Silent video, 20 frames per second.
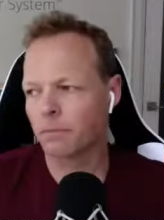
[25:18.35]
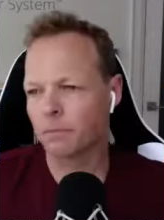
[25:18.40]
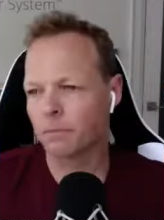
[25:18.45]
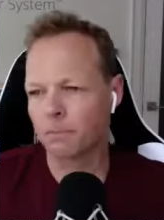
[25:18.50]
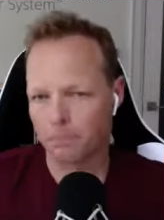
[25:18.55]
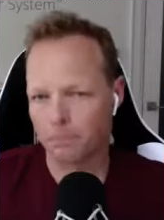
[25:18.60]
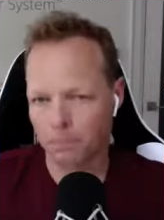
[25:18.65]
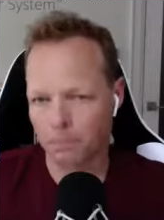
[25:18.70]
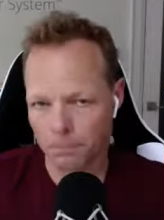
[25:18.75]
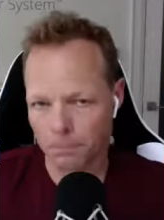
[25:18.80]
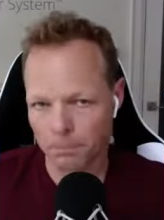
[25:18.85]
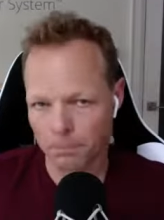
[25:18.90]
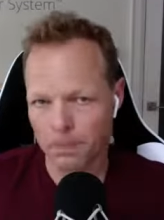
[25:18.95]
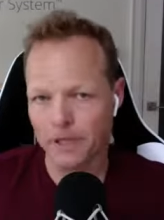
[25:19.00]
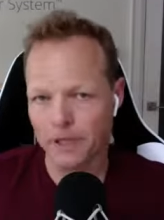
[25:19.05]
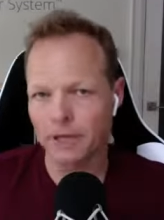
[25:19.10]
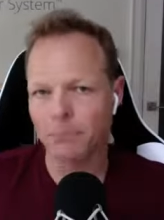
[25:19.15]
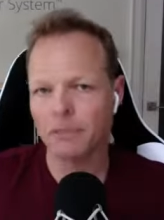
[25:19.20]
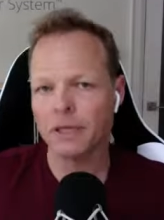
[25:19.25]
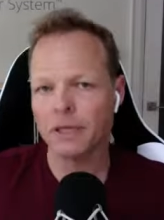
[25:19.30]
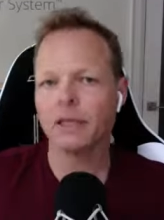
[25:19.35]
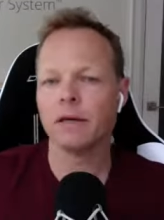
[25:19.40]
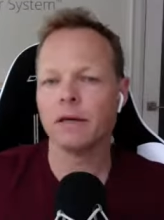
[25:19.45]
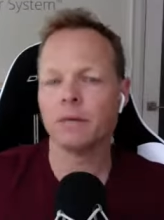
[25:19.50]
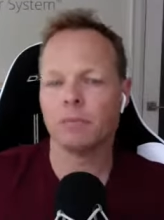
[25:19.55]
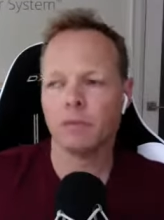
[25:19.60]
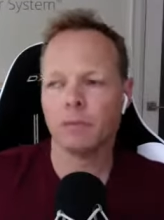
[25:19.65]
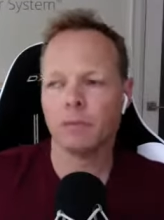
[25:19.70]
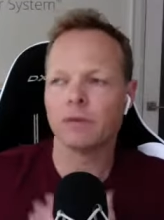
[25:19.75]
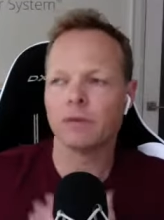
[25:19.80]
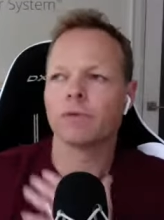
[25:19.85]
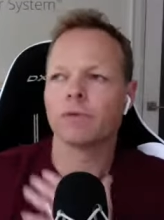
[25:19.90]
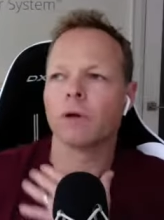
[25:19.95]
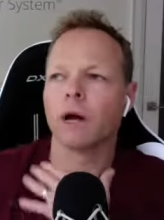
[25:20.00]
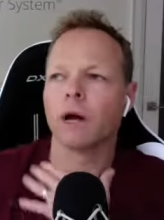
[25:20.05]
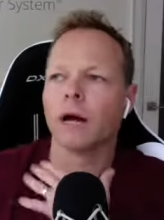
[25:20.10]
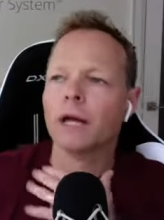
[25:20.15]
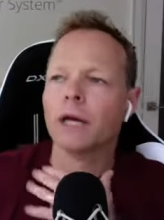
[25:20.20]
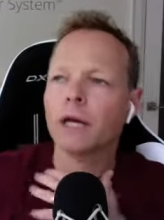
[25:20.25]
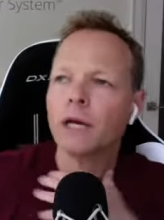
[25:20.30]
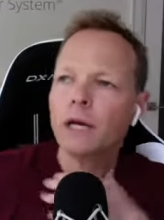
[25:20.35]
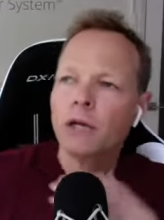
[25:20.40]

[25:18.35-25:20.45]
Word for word: being with media. media, media exactly.